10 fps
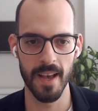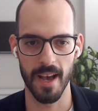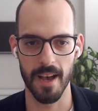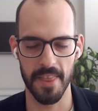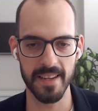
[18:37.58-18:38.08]

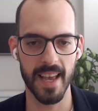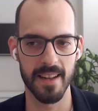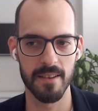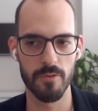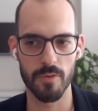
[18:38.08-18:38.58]
that
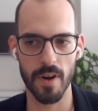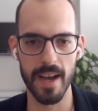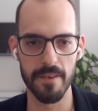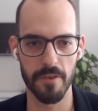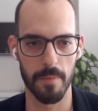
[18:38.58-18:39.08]
can
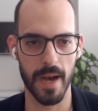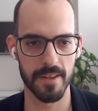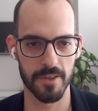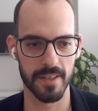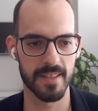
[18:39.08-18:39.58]
drive your
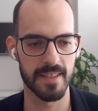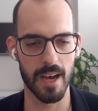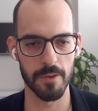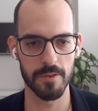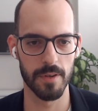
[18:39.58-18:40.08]
margins
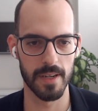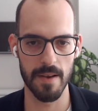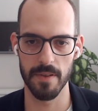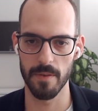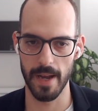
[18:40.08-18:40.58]
down to a
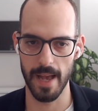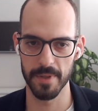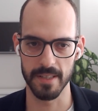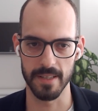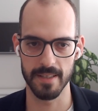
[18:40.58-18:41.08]
level where
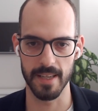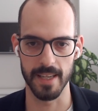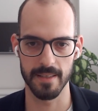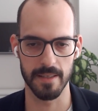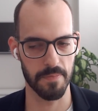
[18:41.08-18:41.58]
Amazon says